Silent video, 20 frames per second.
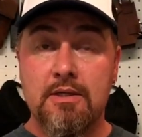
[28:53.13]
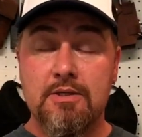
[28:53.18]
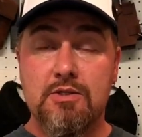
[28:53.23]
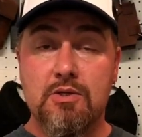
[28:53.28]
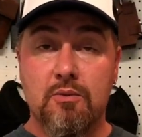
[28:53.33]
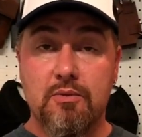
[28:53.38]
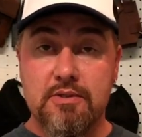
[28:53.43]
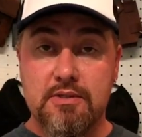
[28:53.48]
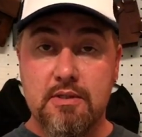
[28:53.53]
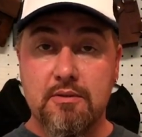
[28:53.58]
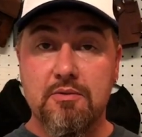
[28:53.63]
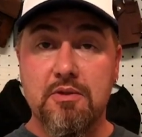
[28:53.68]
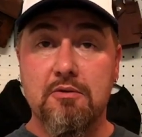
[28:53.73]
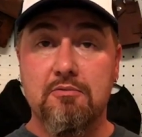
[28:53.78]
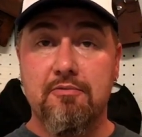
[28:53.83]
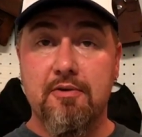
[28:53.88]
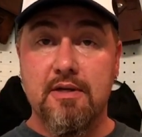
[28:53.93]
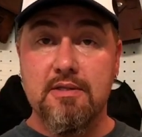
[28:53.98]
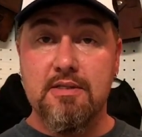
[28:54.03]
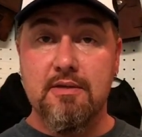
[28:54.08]
So we'll see what the
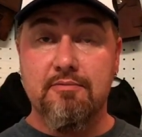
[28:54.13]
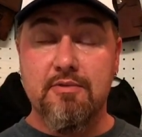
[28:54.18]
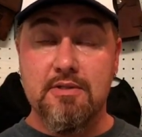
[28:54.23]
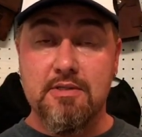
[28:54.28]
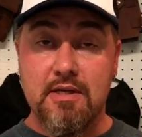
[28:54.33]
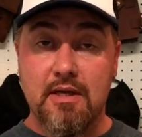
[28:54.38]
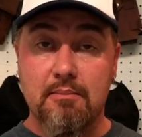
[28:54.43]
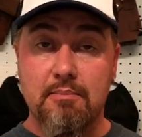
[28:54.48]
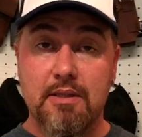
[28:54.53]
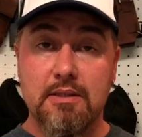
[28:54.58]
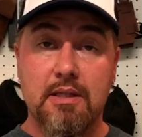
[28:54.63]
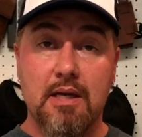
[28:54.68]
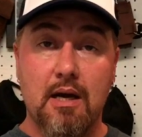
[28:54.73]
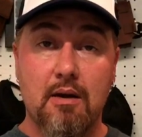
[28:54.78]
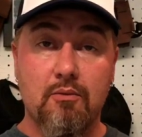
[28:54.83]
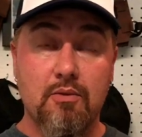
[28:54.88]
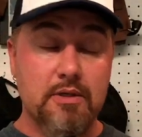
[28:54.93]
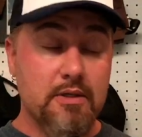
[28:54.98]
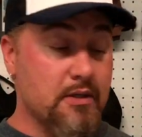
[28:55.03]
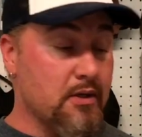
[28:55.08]
feds have to say about
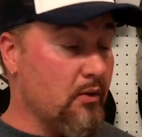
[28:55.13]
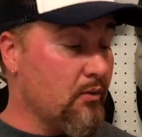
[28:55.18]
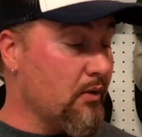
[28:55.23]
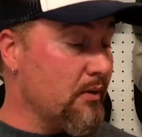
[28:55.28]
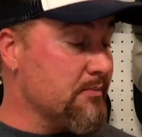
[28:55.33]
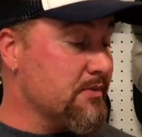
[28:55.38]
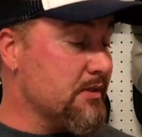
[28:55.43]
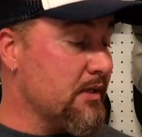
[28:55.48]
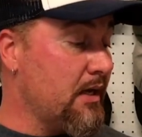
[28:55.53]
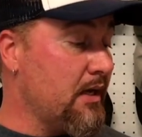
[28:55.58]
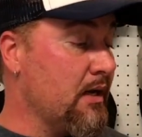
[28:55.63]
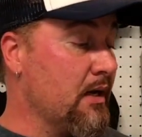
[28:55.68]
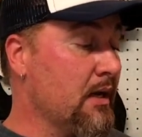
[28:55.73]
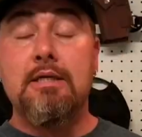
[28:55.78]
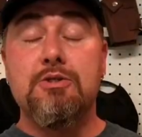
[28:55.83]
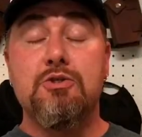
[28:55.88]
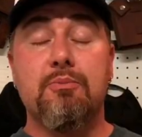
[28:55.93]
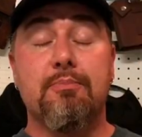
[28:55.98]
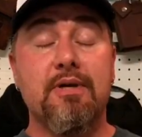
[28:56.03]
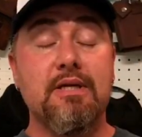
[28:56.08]
that one. You know what I'm saying?
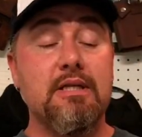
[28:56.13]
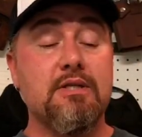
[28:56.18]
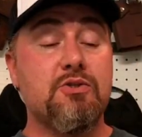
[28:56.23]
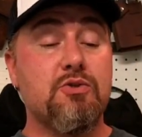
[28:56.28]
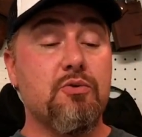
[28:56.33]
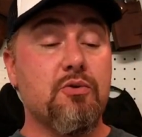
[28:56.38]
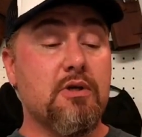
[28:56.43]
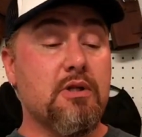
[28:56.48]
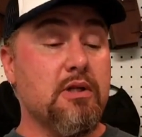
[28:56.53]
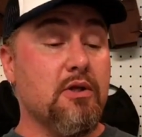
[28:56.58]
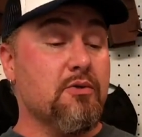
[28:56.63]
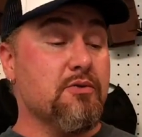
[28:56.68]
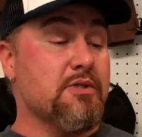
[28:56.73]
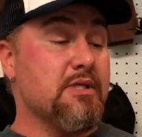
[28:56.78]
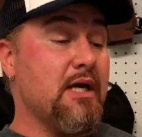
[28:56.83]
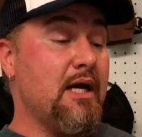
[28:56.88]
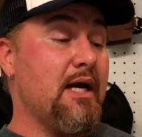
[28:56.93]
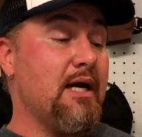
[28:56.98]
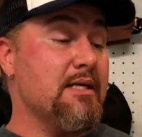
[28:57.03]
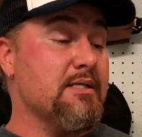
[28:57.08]
So bring this to a
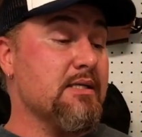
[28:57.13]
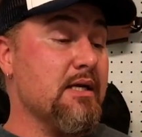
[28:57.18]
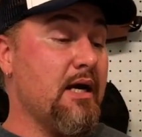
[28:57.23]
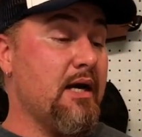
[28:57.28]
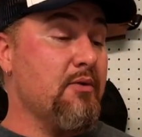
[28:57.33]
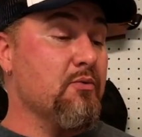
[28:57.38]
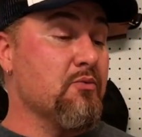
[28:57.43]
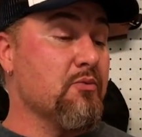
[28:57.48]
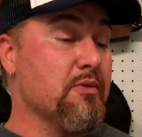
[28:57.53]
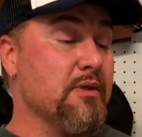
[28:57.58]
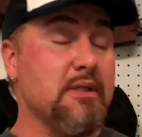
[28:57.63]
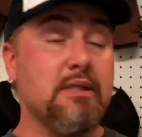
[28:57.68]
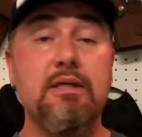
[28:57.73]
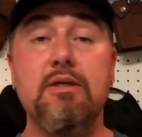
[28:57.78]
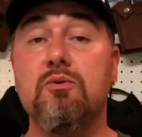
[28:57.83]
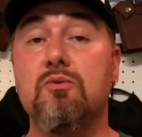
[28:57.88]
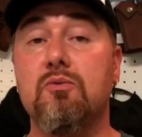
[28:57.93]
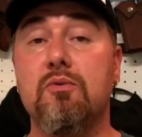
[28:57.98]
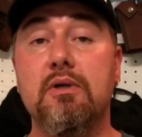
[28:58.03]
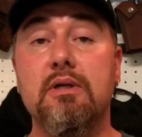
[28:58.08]
close, guys. I
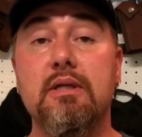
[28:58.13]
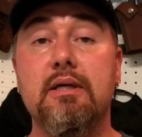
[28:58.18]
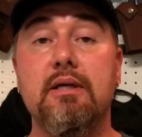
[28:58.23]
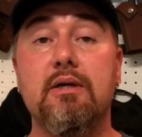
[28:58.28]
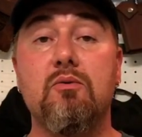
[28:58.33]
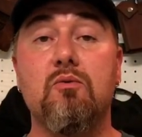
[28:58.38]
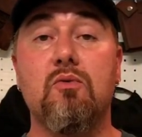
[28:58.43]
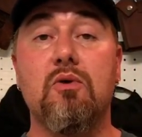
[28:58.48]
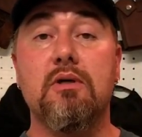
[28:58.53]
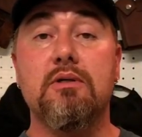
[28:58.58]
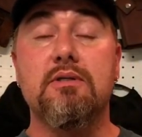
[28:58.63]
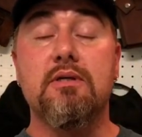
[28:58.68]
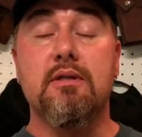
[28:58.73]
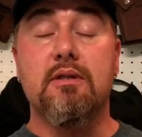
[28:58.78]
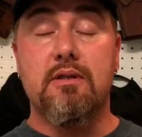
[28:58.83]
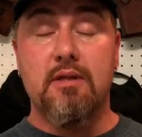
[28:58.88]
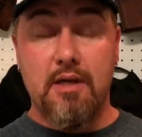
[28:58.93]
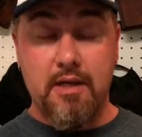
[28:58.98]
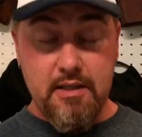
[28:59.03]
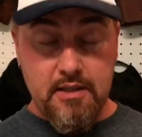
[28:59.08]
really, really want to
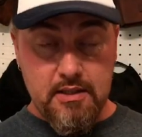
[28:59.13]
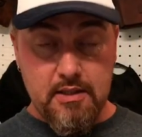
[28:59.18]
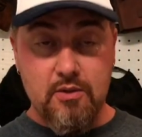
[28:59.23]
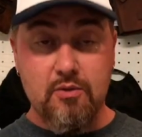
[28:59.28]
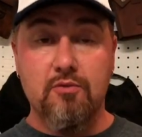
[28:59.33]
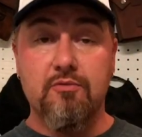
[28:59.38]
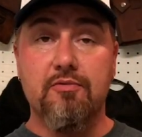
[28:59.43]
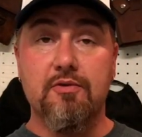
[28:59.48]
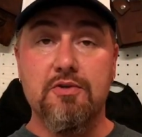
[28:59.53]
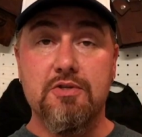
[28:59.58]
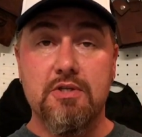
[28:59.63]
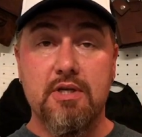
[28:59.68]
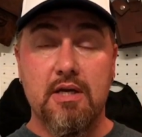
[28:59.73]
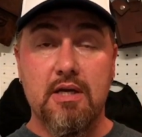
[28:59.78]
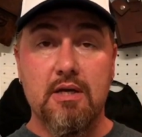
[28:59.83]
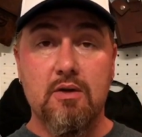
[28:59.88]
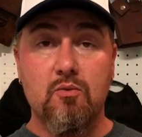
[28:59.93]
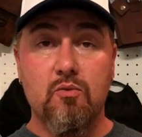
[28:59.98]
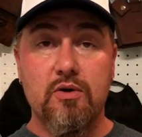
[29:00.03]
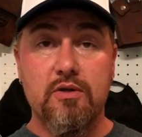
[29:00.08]
thank you for
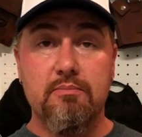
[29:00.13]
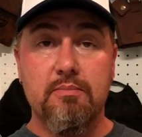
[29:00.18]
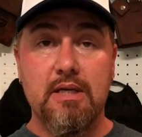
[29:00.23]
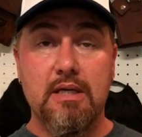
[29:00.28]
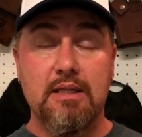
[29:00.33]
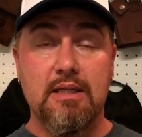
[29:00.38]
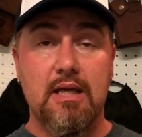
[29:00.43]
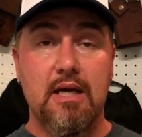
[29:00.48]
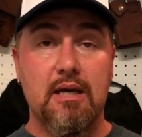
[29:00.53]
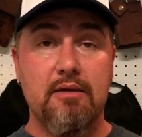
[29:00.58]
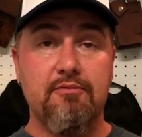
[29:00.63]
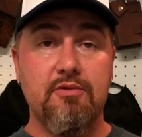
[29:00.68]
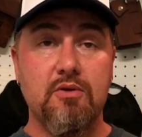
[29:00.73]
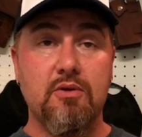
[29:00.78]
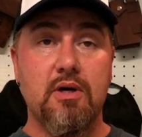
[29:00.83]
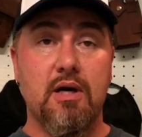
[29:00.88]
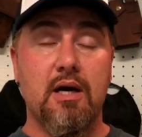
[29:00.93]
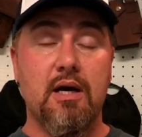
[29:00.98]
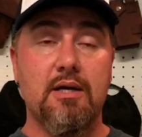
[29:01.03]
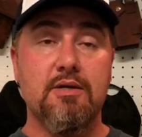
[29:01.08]
sticking it with me. A lot of
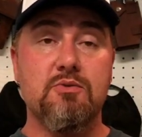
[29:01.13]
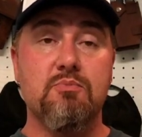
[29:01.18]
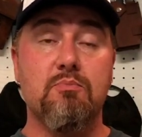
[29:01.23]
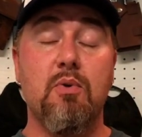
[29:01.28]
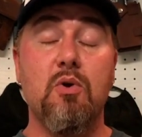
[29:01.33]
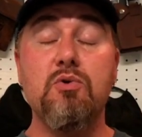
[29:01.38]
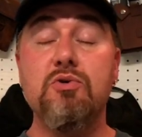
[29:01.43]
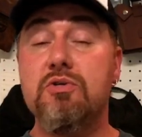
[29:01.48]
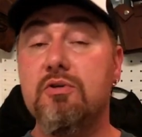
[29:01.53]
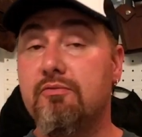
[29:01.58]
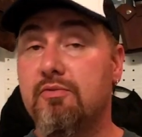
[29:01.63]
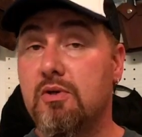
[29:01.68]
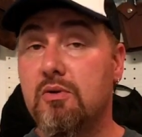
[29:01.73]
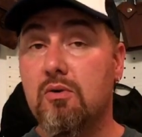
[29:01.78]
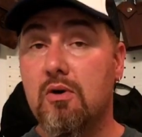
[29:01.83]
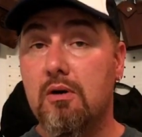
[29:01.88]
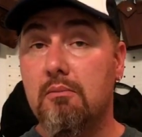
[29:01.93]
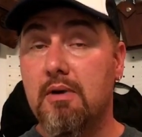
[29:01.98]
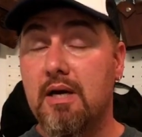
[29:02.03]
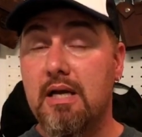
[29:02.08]
you guys, most of
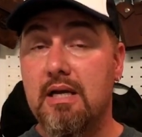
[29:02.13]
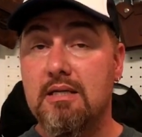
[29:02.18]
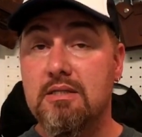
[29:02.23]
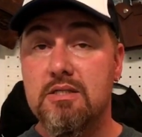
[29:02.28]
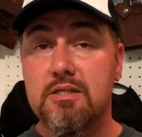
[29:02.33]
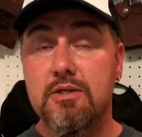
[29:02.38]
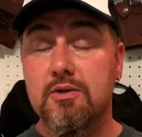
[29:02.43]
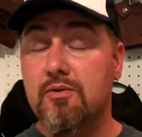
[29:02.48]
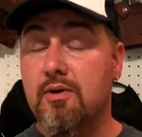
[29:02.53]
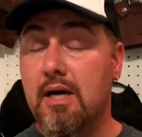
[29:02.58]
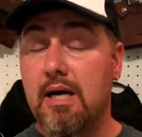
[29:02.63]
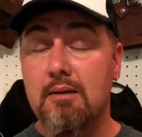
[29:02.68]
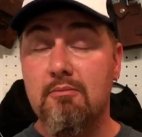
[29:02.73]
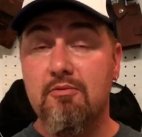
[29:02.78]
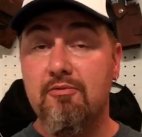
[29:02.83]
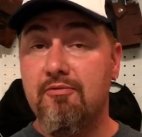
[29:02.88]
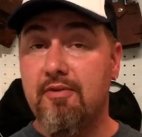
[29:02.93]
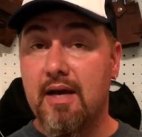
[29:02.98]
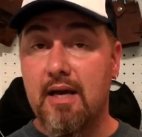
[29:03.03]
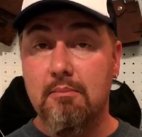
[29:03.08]
you are my
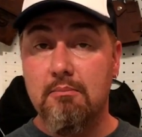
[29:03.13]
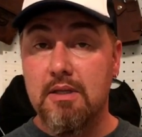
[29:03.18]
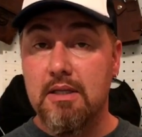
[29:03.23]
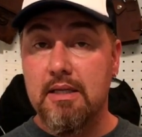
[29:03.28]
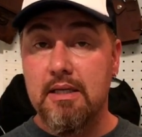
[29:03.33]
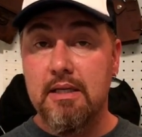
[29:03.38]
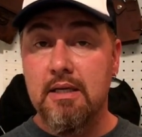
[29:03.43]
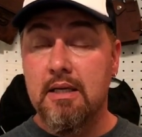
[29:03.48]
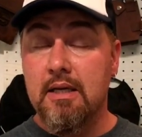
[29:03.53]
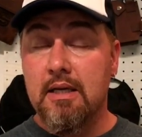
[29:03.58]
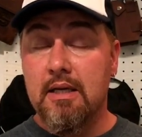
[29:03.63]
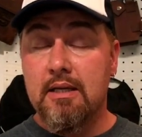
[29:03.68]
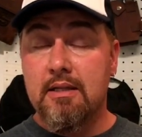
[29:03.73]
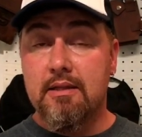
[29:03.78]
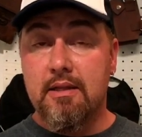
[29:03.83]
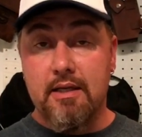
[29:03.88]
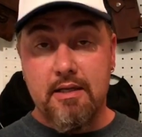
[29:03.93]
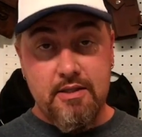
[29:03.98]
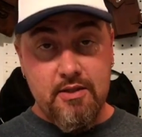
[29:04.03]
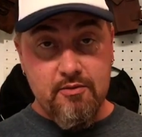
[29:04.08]
Instagram family.
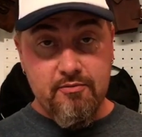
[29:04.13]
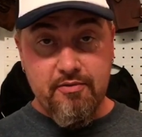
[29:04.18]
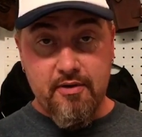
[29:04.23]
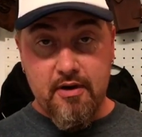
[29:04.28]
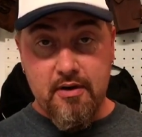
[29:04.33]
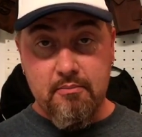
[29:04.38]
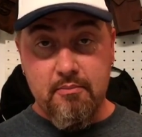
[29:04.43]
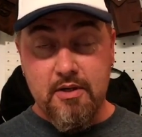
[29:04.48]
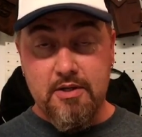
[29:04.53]
Thank you very